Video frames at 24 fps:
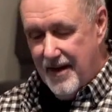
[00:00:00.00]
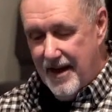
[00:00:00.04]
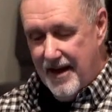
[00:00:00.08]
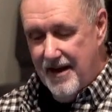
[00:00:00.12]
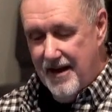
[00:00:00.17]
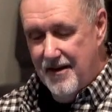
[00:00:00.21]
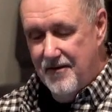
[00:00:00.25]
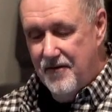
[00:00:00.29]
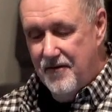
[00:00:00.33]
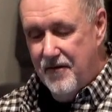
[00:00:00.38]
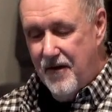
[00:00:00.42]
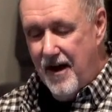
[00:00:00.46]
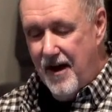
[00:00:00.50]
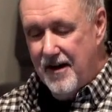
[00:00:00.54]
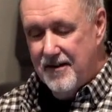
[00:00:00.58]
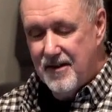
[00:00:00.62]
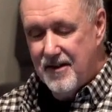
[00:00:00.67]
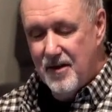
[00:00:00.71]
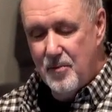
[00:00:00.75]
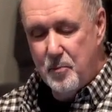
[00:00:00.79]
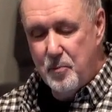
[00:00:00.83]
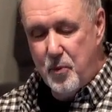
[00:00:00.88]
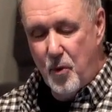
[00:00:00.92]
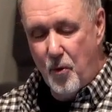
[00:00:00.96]

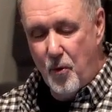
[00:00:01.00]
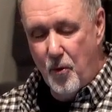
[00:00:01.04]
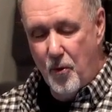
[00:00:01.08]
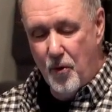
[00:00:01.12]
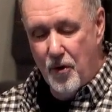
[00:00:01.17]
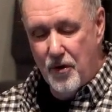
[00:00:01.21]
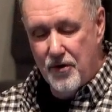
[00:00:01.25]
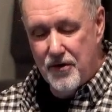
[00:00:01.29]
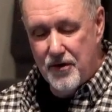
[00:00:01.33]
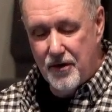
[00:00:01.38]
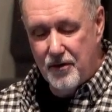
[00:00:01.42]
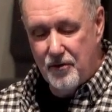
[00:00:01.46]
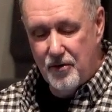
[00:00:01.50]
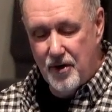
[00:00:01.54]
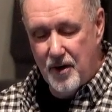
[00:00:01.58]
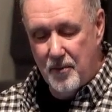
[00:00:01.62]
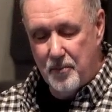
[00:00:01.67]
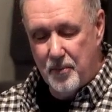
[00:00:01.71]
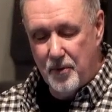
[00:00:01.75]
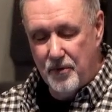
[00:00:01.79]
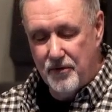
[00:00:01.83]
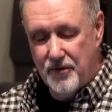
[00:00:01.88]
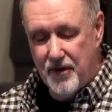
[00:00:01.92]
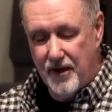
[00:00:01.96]
Invite the poor, the
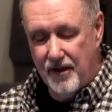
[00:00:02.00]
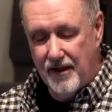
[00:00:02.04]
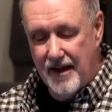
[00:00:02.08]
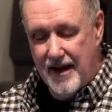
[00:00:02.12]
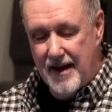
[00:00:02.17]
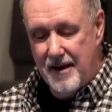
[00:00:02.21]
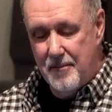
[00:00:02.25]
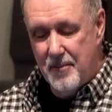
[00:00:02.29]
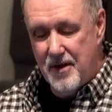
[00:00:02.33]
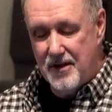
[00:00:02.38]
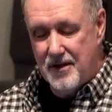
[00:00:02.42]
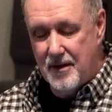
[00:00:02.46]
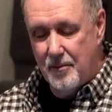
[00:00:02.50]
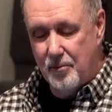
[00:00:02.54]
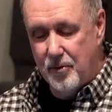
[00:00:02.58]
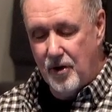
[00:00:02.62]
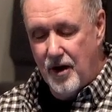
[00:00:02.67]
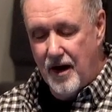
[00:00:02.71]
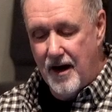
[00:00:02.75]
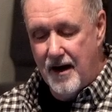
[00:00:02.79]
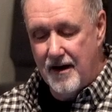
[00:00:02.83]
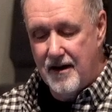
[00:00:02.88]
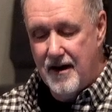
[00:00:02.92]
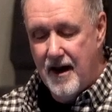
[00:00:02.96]
crippled, the lame, and the
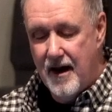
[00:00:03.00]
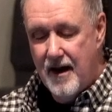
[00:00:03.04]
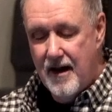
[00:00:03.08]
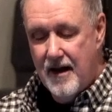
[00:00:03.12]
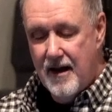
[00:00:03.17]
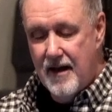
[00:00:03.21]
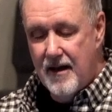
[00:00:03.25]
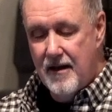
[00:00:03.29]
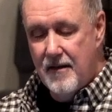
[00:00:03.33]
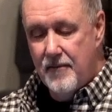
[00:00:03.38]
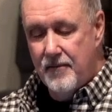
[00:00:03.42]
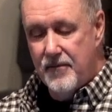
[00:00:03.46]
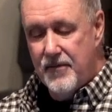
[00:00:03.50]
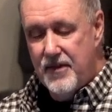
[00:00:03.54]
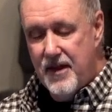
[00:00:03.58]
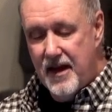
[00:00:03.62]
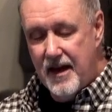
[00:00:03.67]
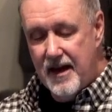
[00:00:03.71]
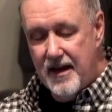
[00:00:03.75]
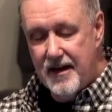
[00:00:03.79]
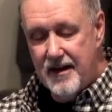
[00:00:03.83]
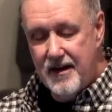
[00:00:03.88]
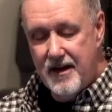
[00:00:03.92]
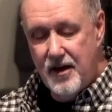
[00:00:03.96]
blind.
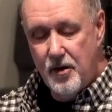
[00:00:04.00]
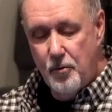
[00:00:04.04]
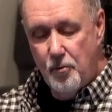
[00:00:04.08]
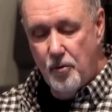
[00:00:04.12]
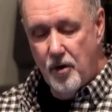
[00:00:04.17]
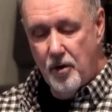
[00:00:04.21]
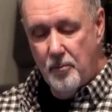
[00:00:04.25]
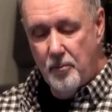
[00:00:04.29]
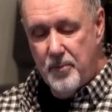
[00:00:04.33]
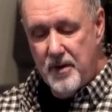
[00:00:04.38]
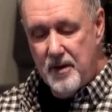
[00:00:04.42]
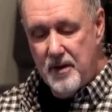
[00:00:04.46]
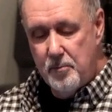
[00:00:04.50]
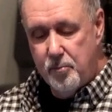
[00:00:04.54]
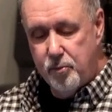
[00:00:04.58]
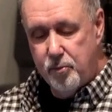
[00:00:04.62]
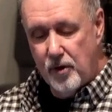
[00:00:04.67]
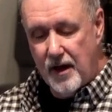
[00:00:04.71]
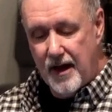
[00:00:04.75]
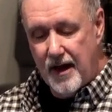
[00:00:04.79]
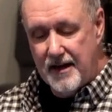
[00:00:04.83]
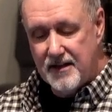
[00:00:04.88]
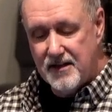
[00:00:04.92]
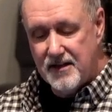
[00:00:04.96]
Then you will be
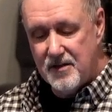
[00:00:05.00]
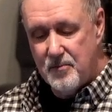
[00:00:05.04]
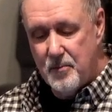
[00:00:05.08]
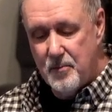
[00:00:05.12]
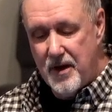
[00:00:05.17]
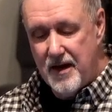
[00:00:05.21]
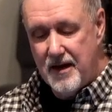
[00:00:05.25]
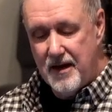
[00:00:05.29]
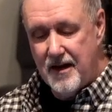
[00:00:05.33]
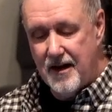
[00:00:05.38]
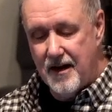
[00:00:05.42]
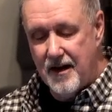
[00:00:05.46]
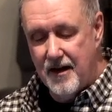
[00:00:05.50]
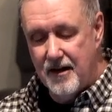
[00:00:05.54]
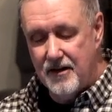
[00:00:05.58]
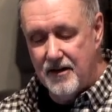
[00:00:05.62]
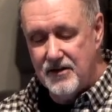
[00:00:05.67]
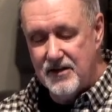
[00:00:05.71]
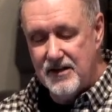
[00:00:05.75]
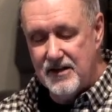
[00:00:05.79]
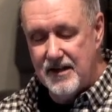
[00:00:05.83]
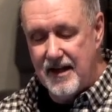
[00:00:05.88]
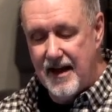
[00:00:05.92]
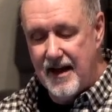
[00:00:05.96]
blessed
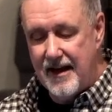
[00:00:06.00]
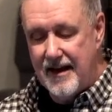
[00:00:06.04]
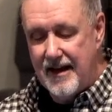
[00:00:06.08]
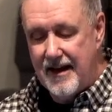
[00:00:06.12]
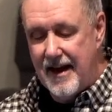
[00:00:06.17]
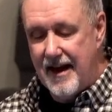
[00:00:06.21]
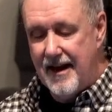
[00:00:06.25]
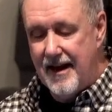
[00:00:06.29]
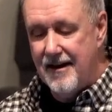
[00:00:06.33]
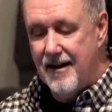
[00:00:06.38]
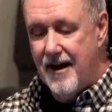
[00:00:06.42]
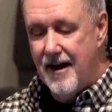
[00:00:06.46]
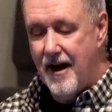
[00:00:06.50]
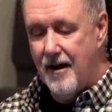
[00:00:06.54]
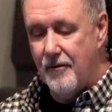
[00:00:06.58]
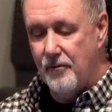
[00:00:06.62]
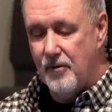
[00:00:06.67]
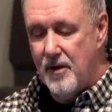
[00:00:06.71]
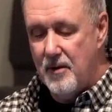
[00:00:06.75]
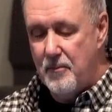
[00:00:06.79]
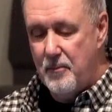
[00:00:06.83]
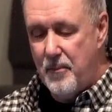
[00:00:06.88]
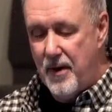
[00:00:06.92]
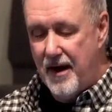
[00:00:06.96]
because they cannot
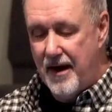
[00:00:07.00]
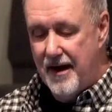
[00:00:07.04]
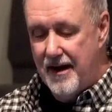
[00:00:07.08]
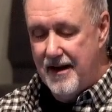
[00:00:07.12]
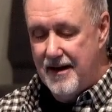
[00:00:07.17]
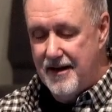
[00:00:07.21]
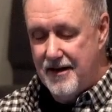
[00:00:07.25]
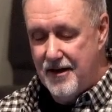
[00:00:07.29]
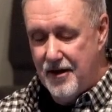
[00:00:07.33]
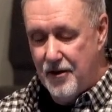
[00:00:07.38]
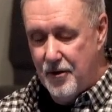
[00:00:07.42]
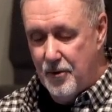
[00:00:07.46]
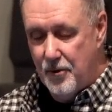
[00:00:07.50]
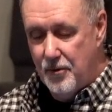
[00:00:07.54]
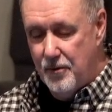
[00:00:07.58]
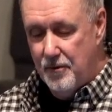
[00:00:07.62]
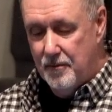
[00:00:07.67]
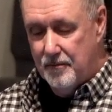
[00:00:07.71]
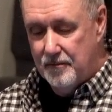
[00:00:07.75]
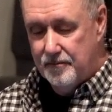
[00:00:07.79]
repay you